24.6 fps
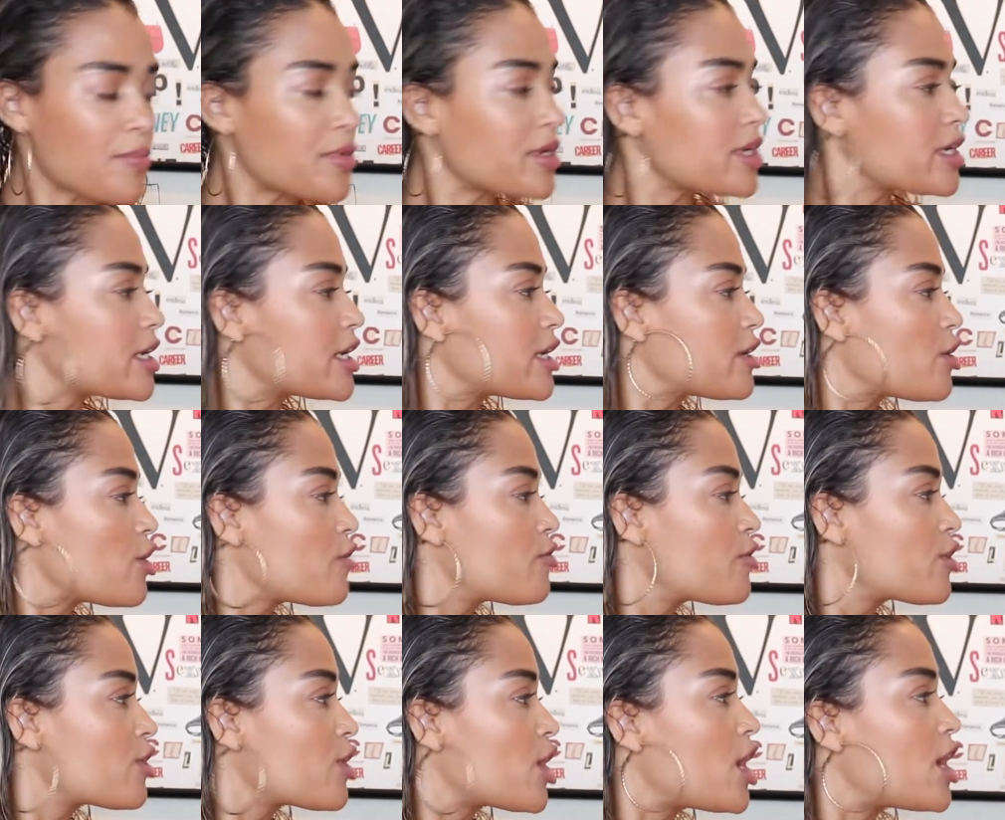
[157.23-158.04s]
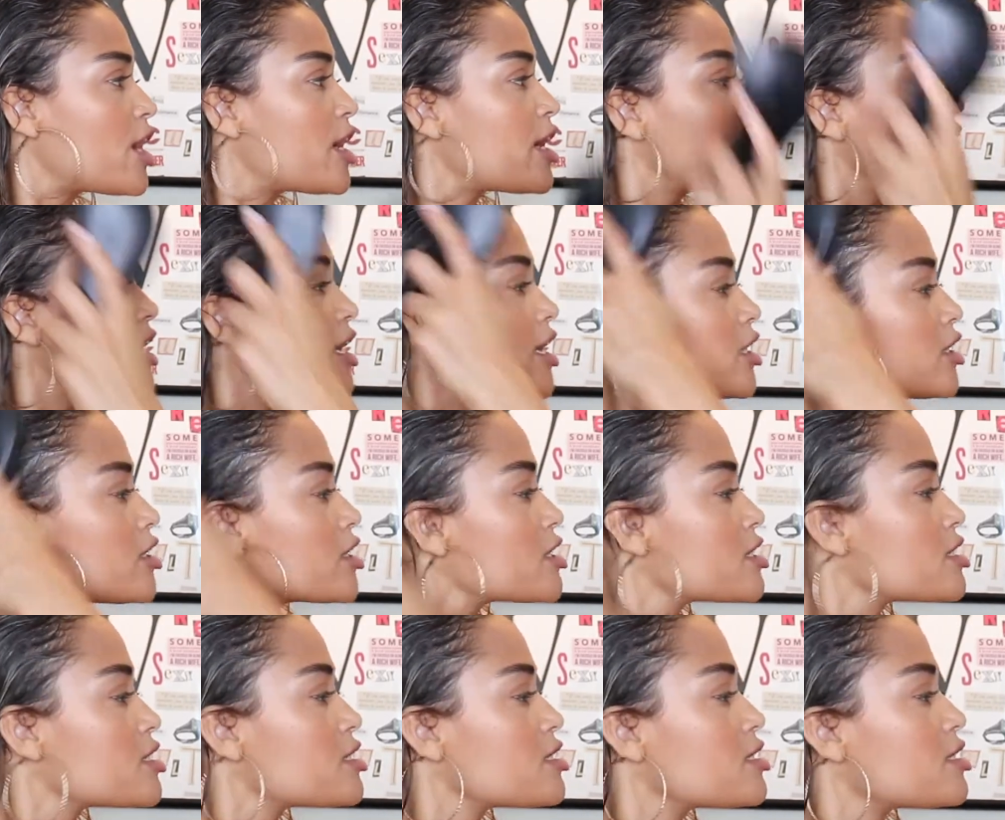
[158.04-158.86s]
But overall, it
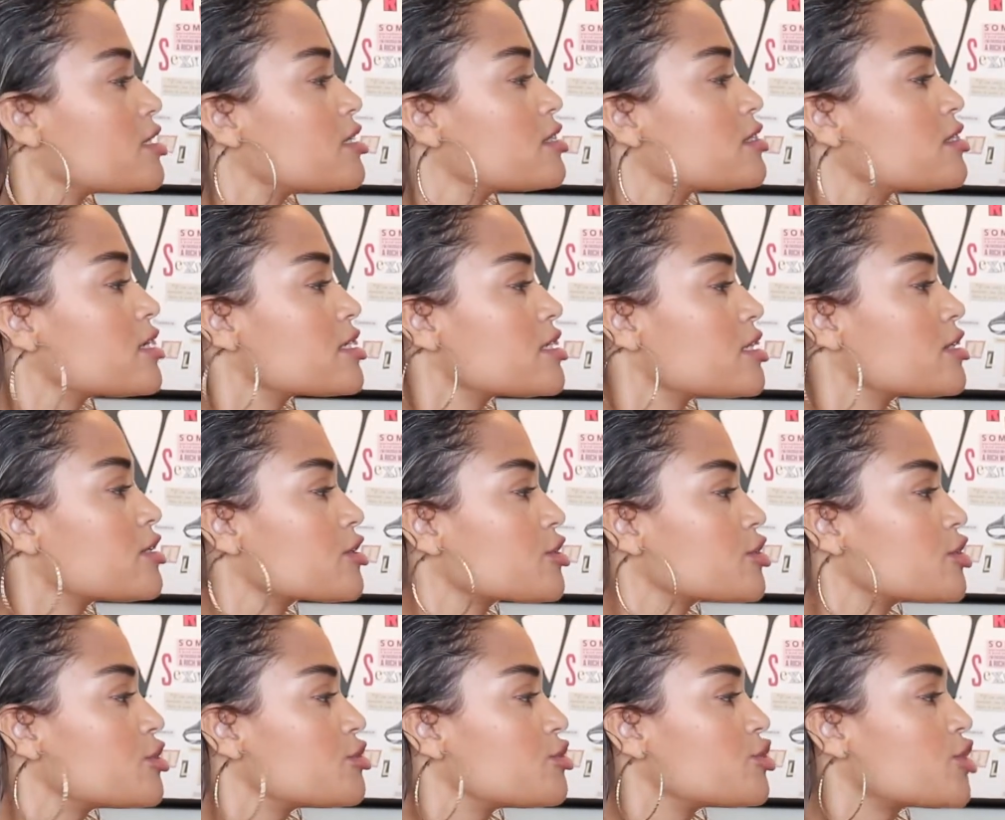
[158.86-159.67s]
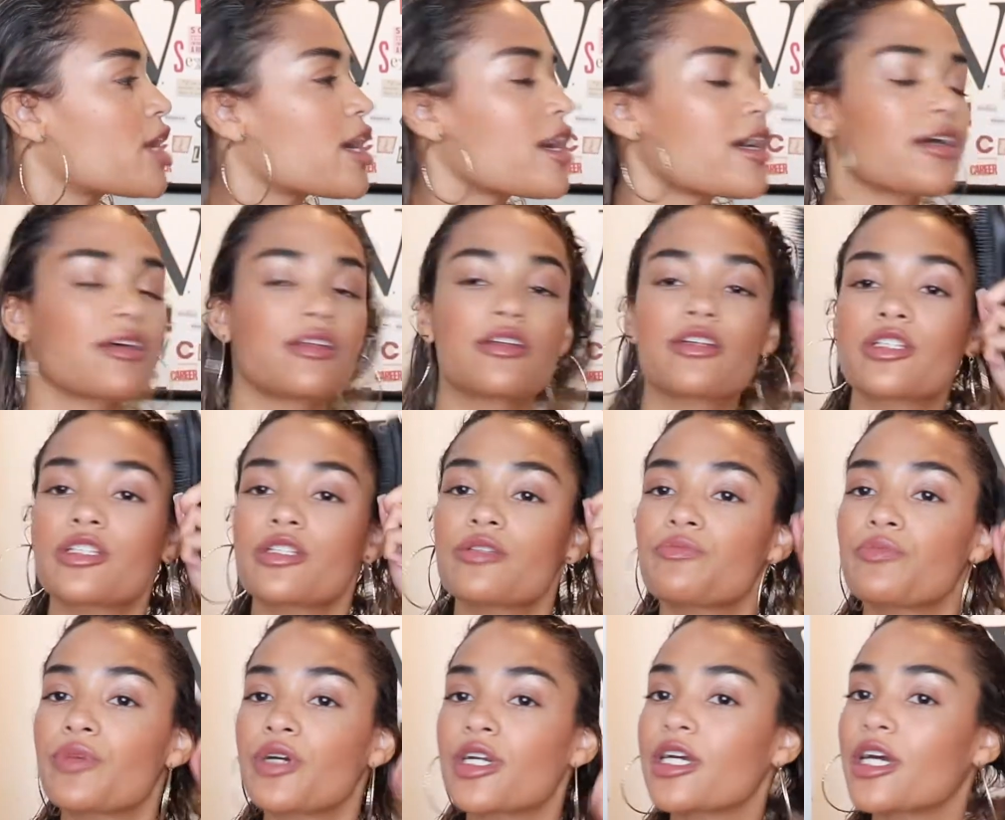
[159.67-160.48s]
doesn't look too dry. It
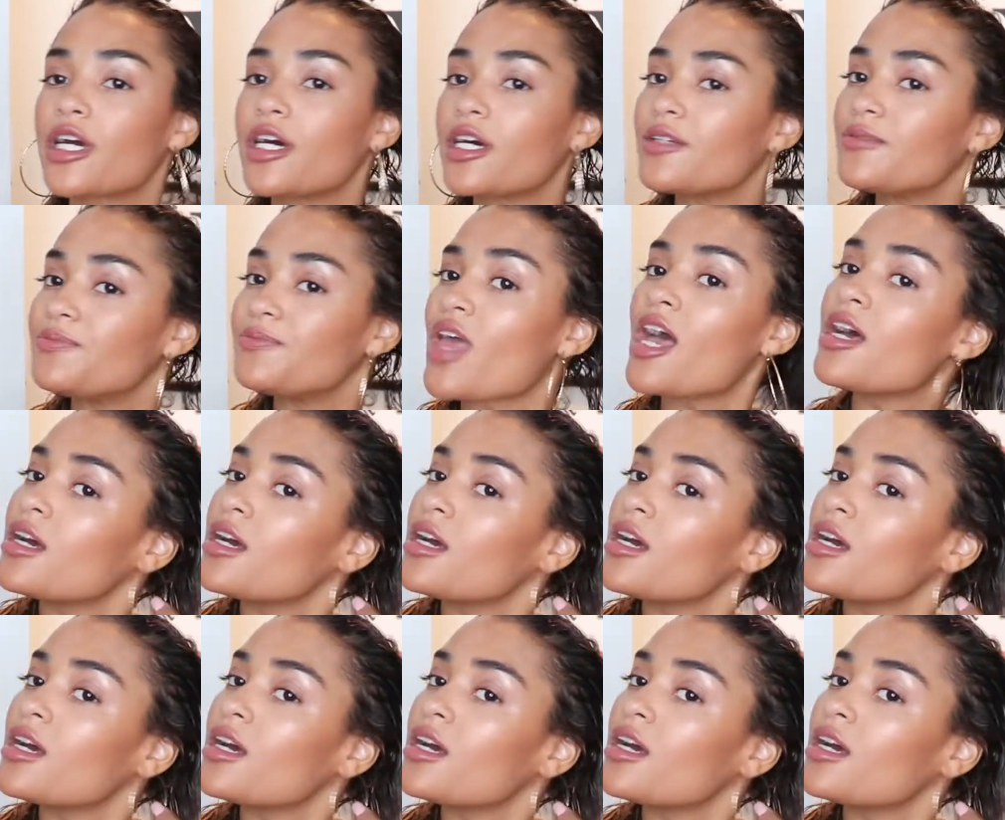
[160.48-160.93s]
looks pretty good.